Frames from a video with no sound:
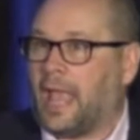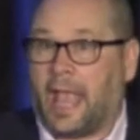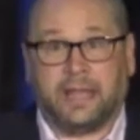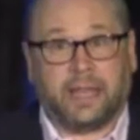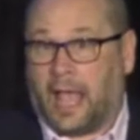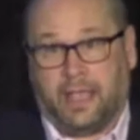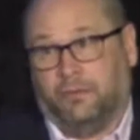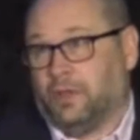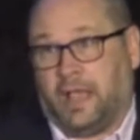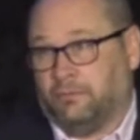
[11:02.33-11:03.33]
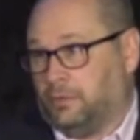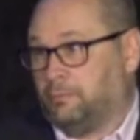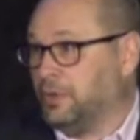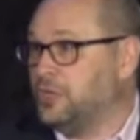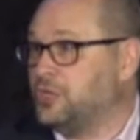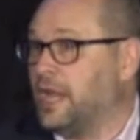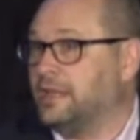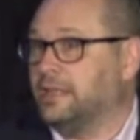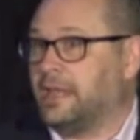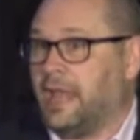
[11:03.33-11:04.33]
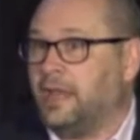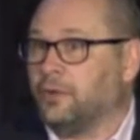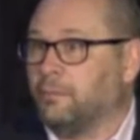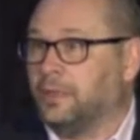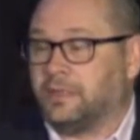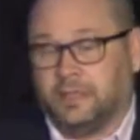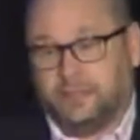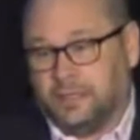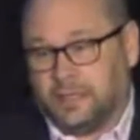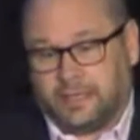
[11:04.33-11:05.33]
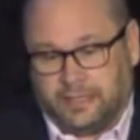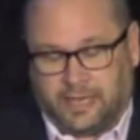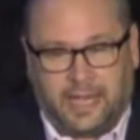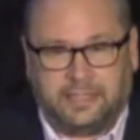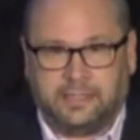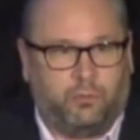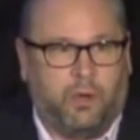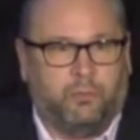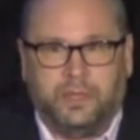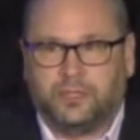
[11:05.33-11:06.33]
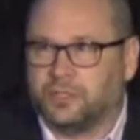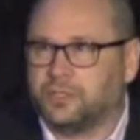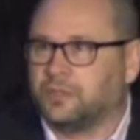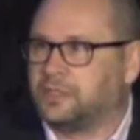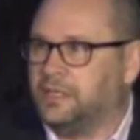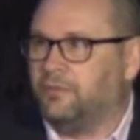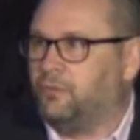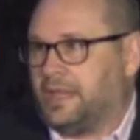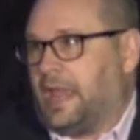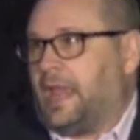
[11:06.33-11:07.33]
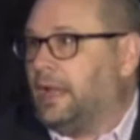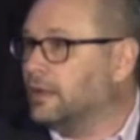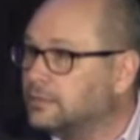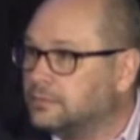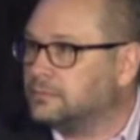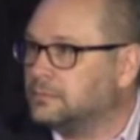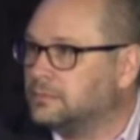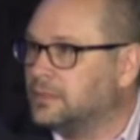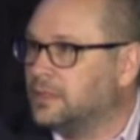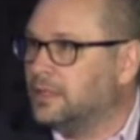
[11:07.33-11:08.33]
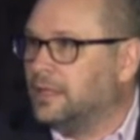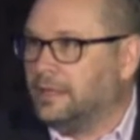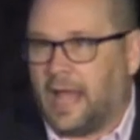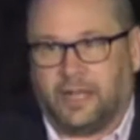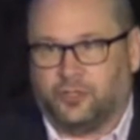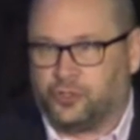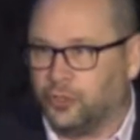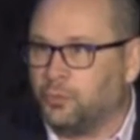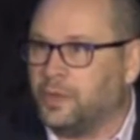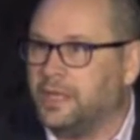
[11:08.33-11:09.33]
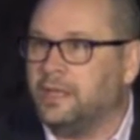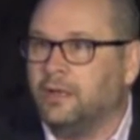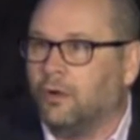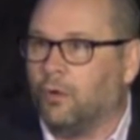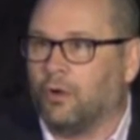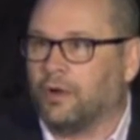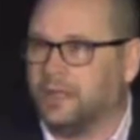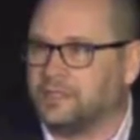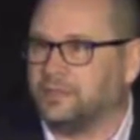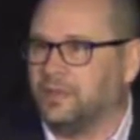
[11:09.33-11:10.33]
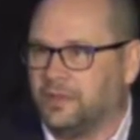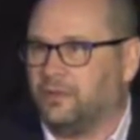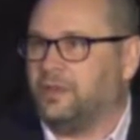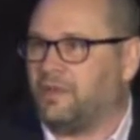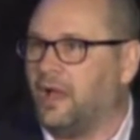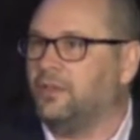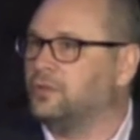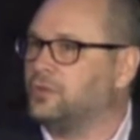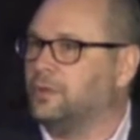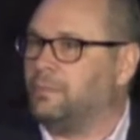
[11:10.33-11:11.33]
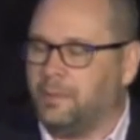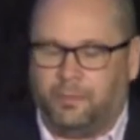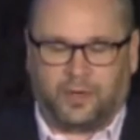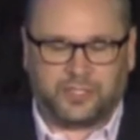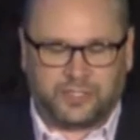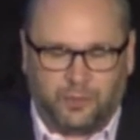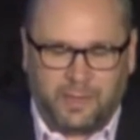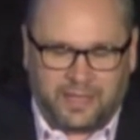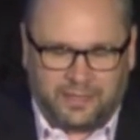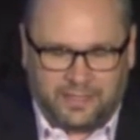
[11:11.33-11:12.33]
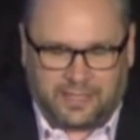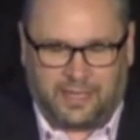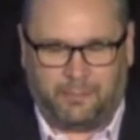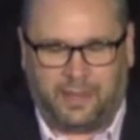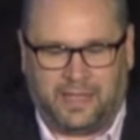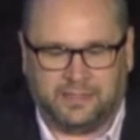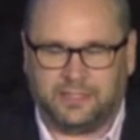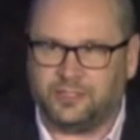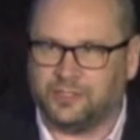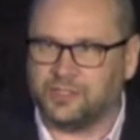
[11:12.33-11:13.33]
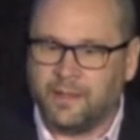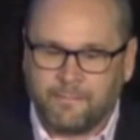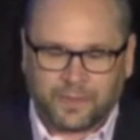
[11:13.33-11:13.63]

And I appreciated the candor, but the guy said, well, we just see if we can. Not should we, or is there any value to it? People are still making these kind of bad decisions.